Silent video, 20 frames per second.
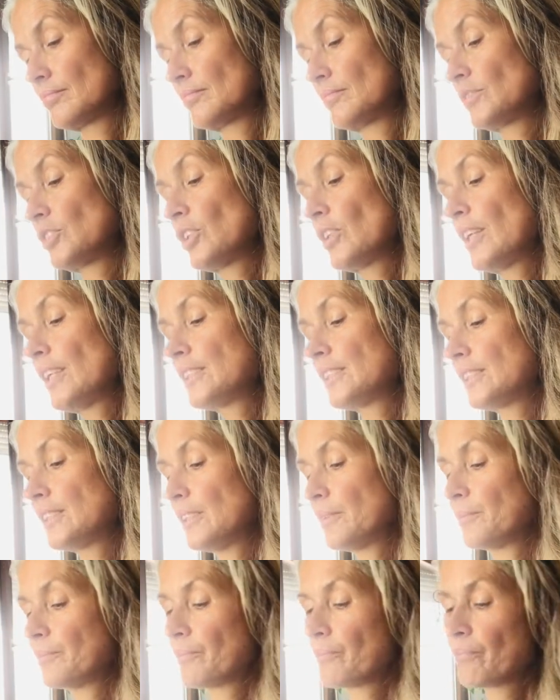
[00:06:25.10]
So let's see.
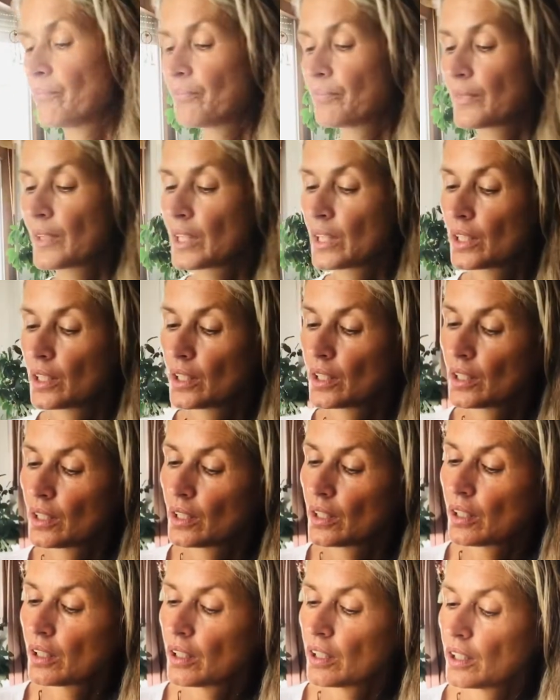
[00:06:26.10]

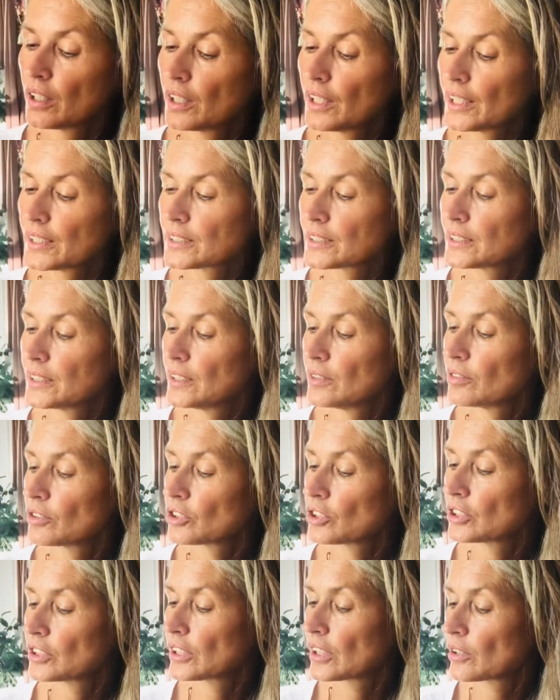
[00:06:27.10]
Let's see what
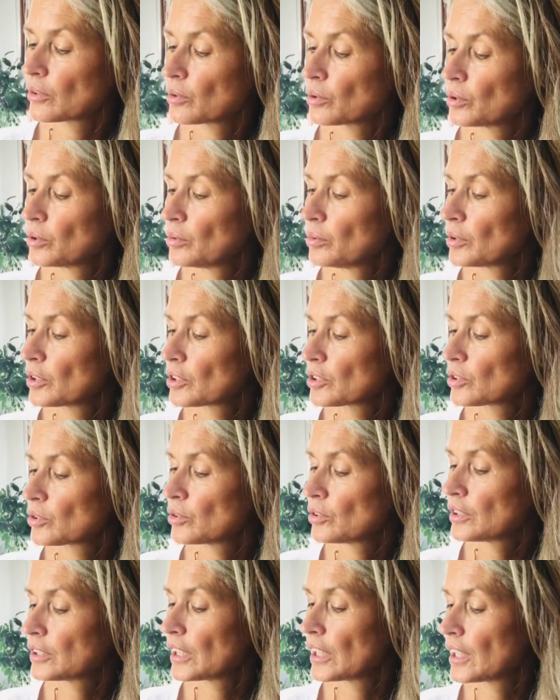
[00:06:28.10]
the tarot wants to
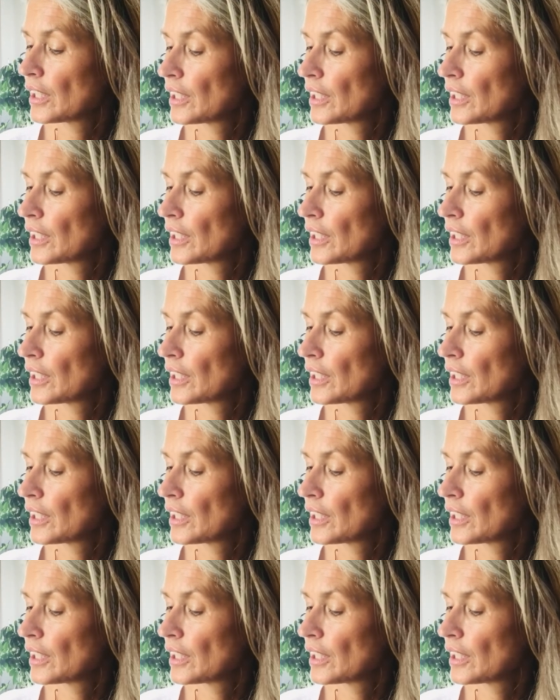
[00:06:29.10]
tell